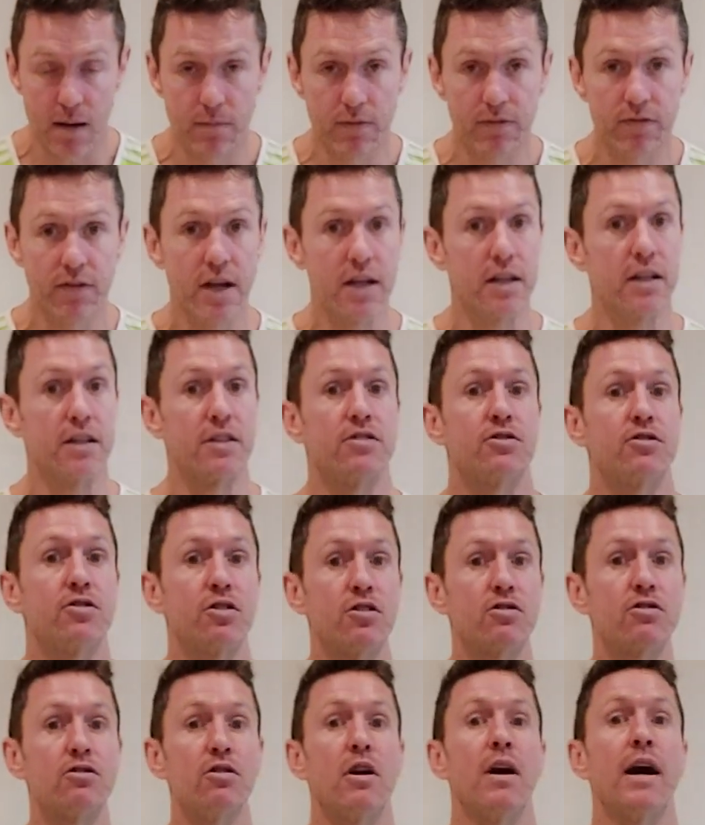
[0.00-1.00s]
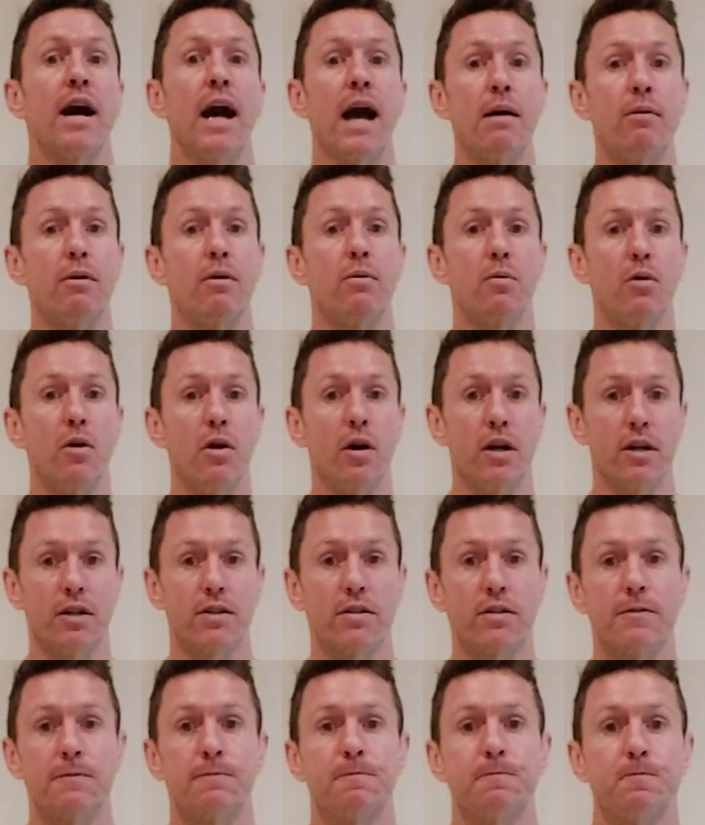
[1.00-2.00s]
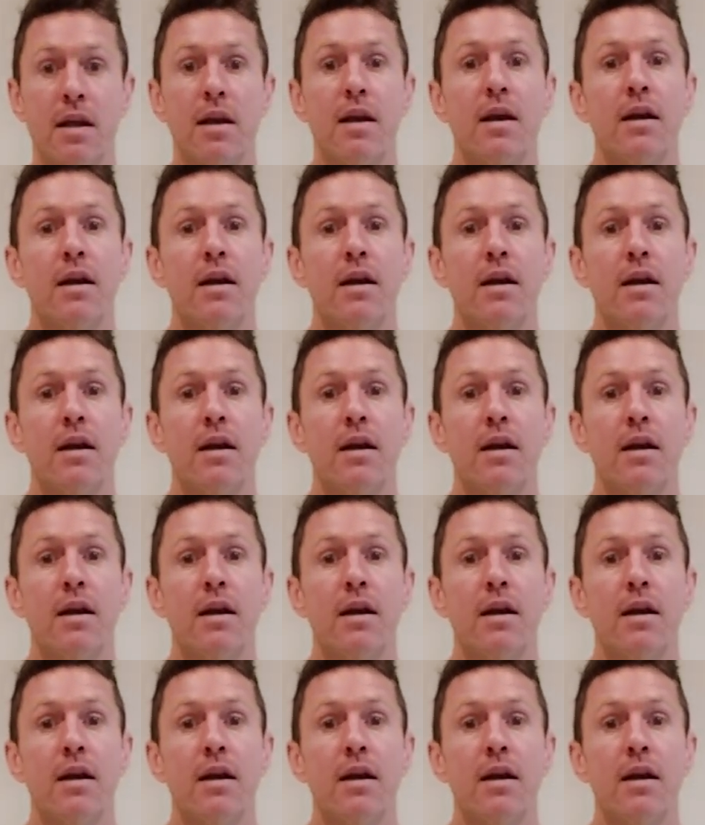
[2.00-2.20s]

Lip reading: I'm afraid it's just not how it works.